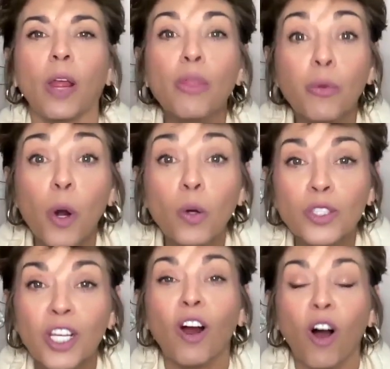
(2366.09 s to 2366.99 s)
and
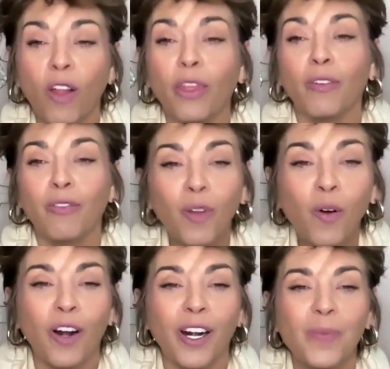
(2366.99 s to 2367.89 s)
throws it on the
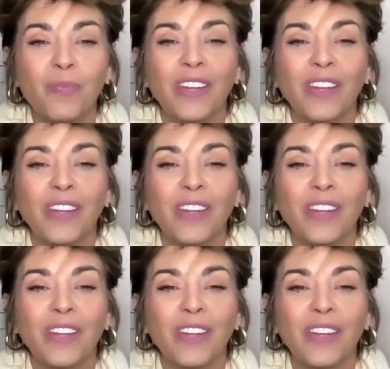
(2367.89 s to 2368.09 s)
floor.